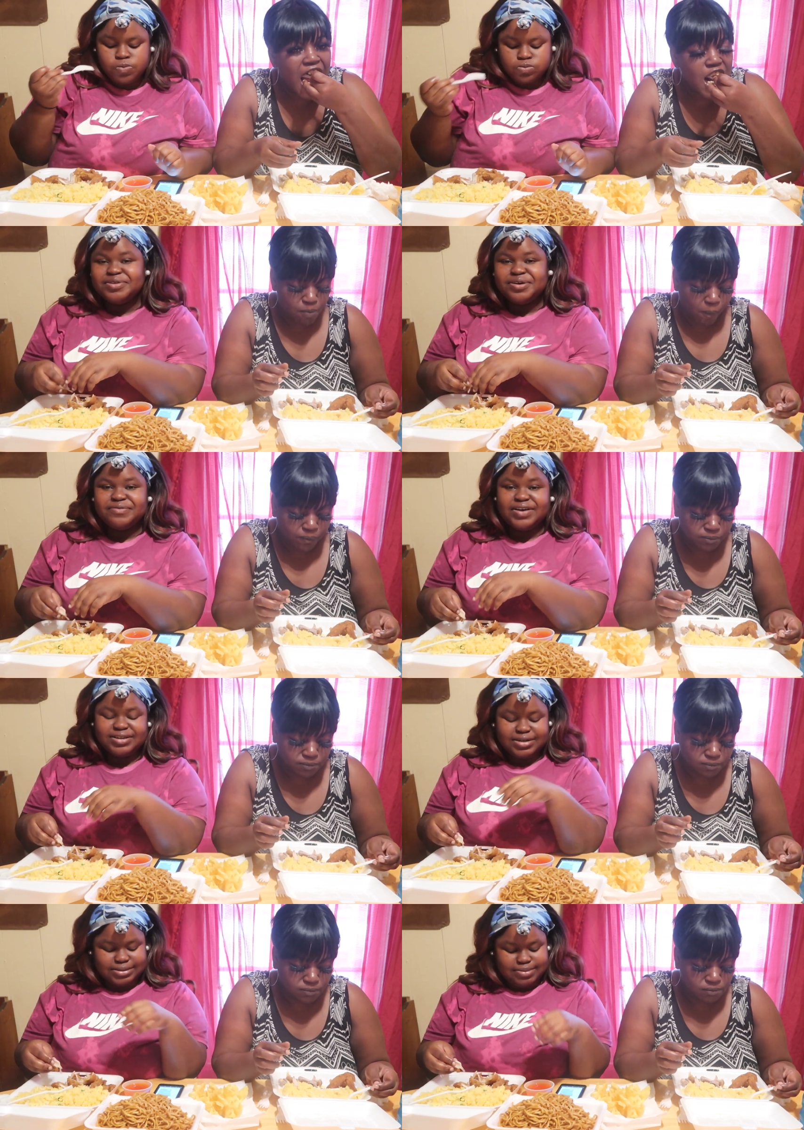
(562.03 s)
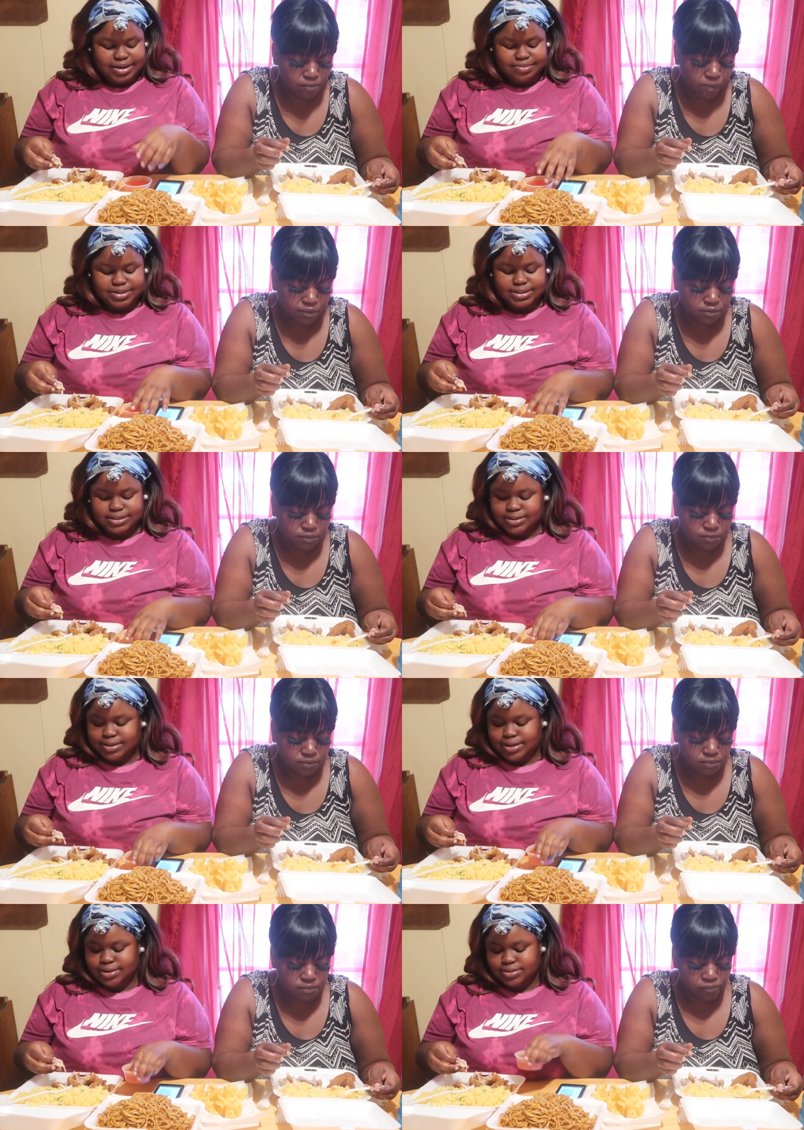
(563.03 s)
Speaker 1: I don't know if I date somebody military or
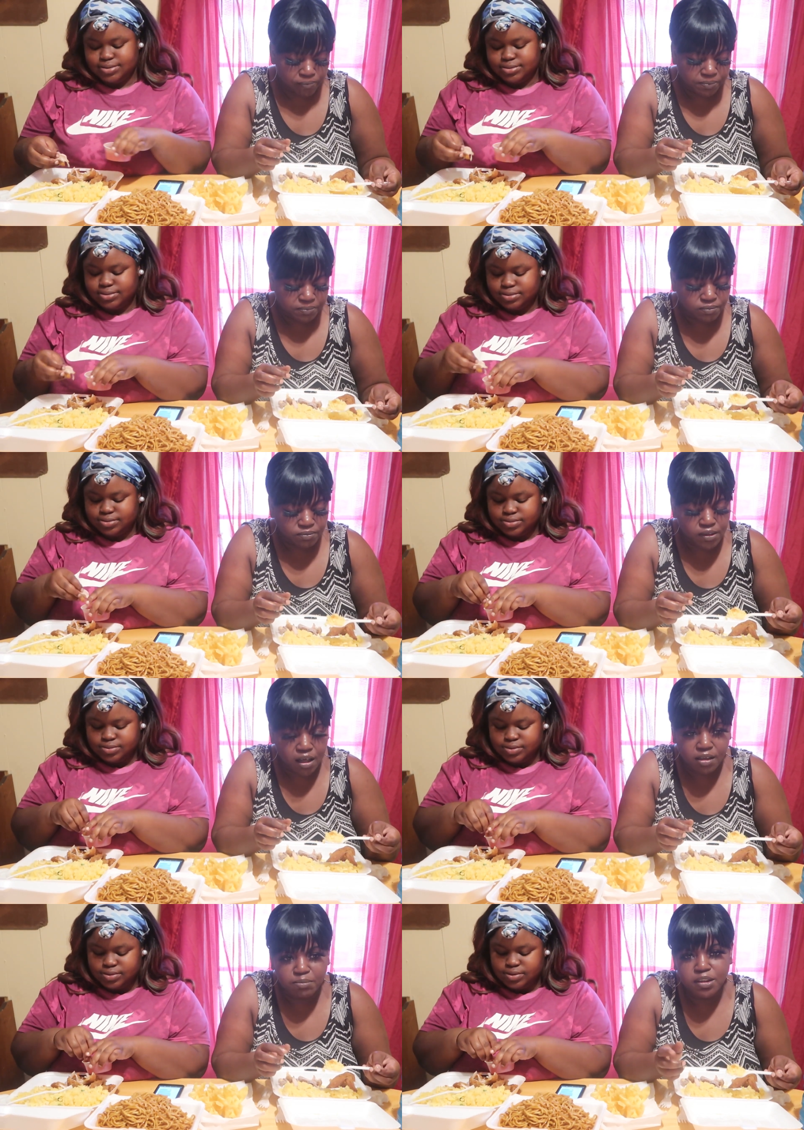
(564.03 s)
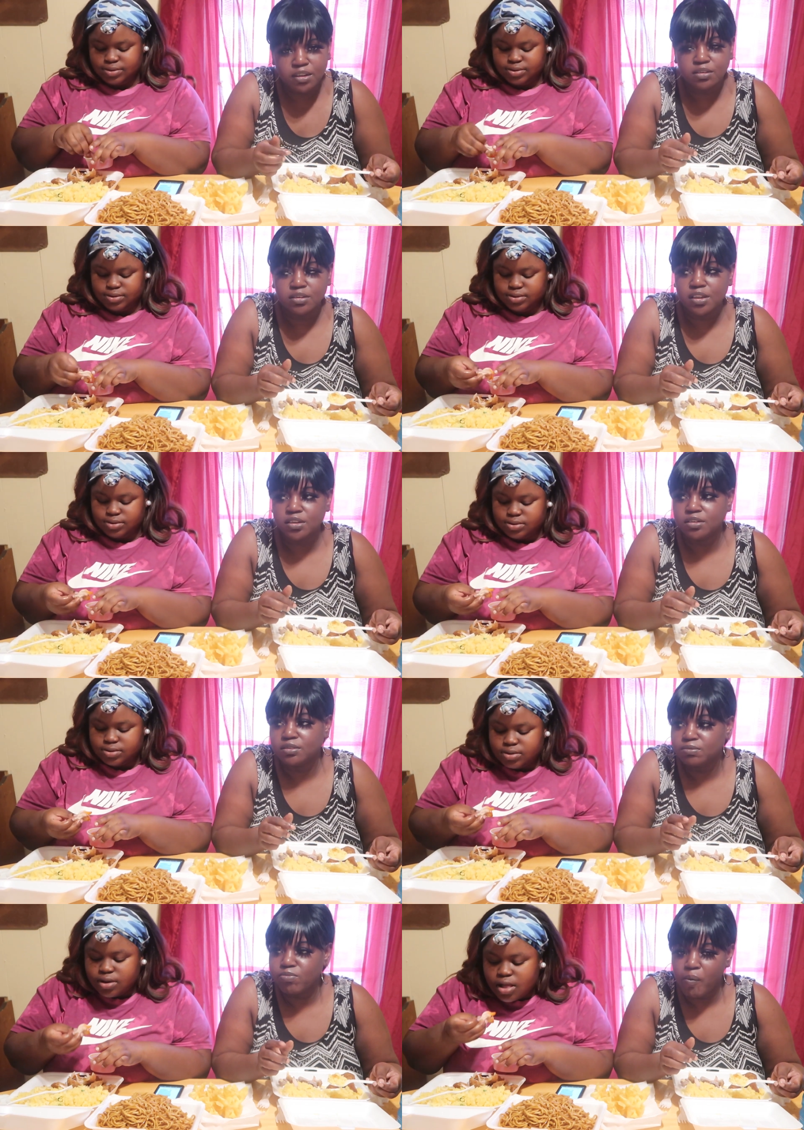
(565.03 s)
not. I
Speaker 2: mean, uh, that's
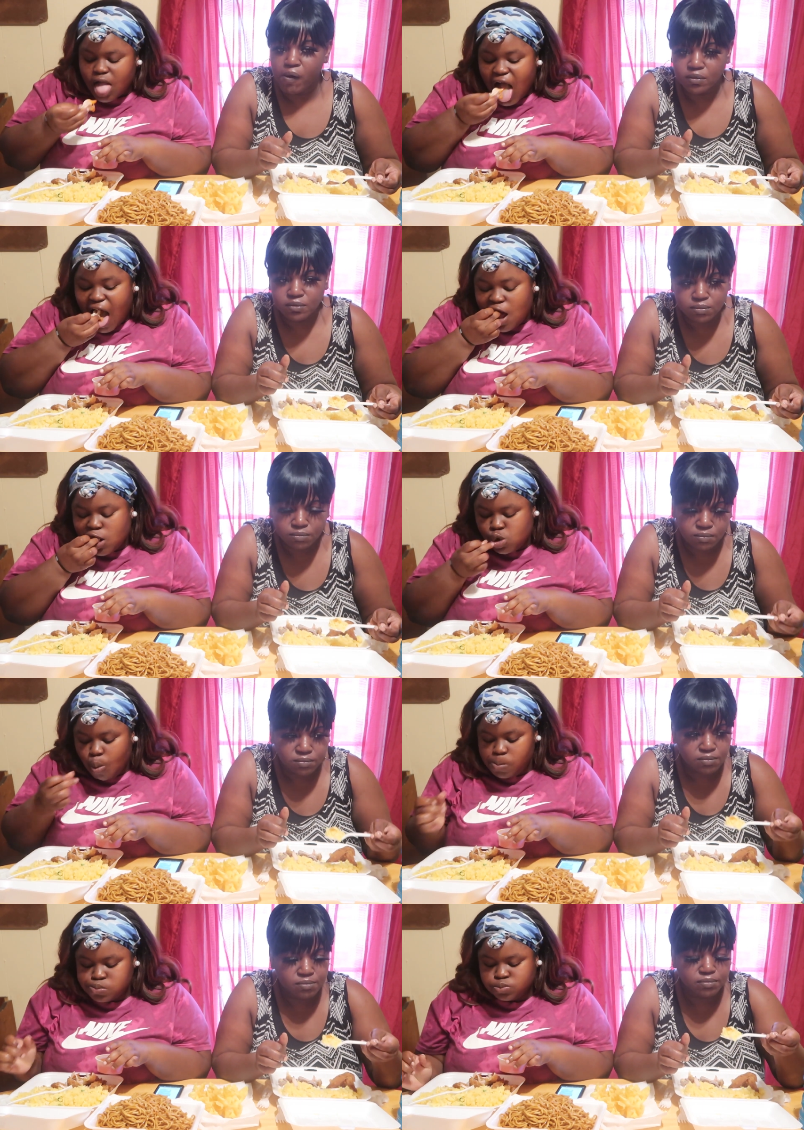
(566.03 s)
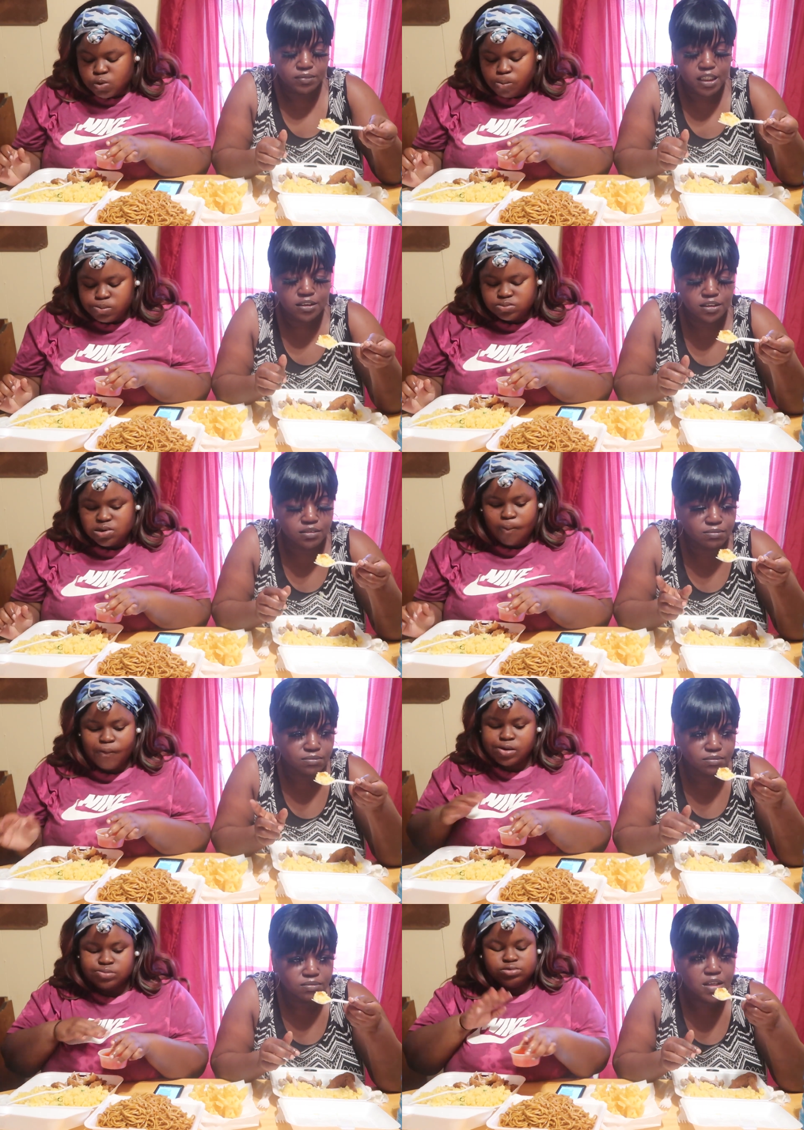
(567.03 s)
Speaker 1: Mm
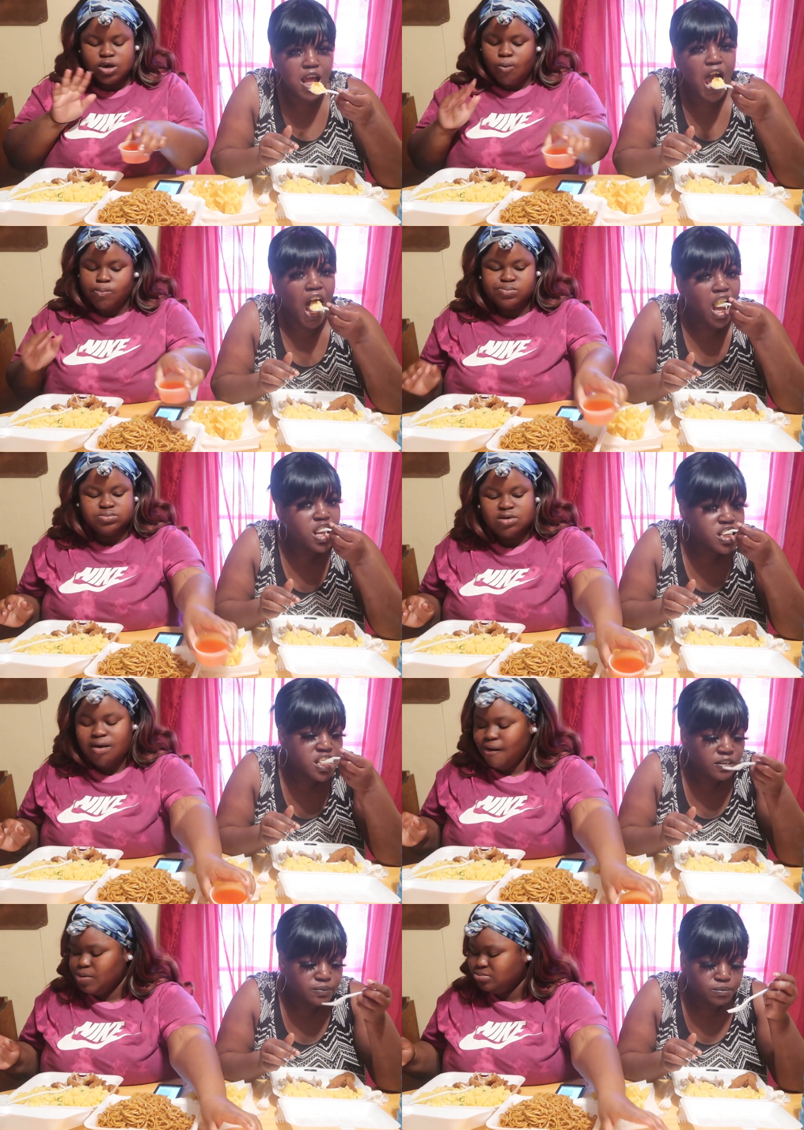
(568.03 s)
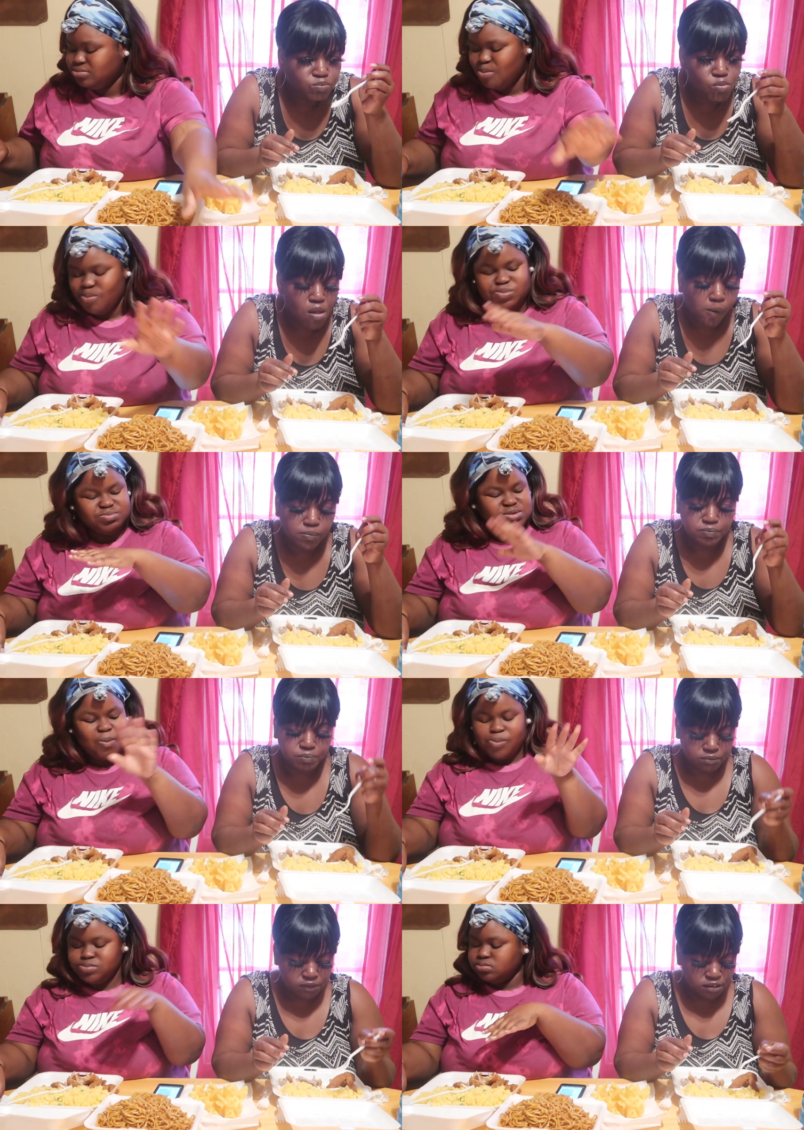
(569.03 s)
-mm, no. Mm
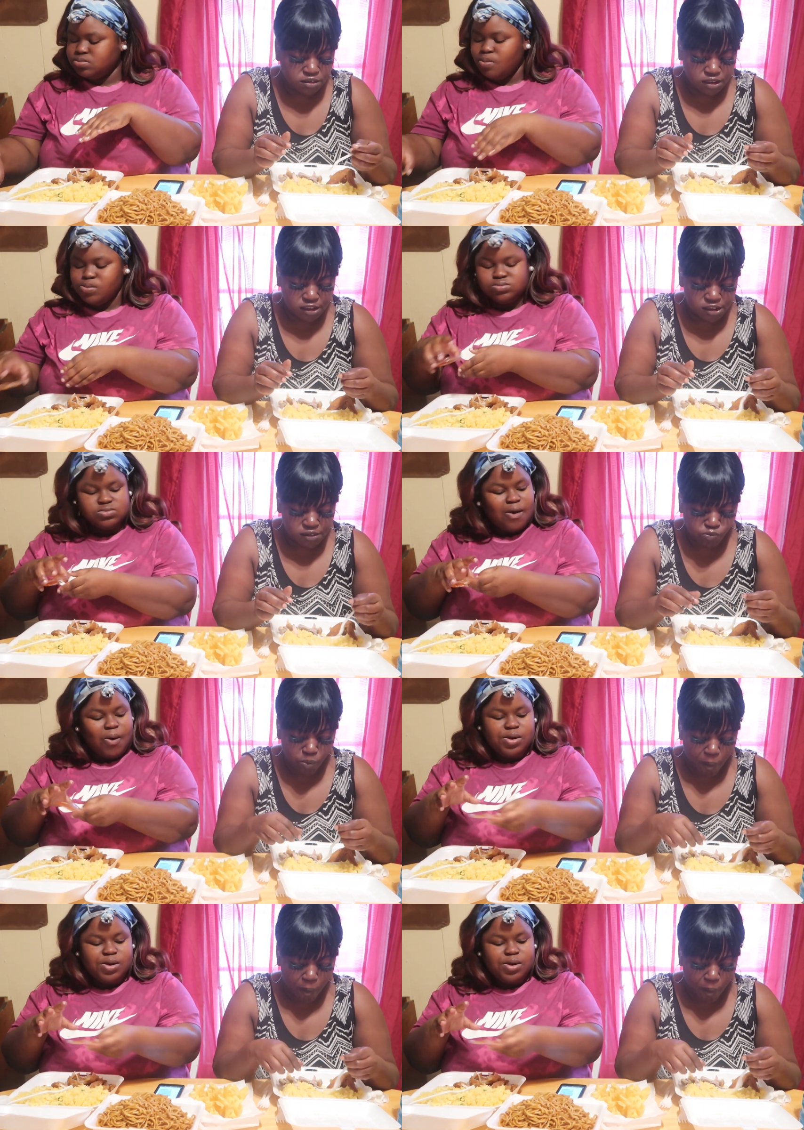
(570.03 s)
you don't like that?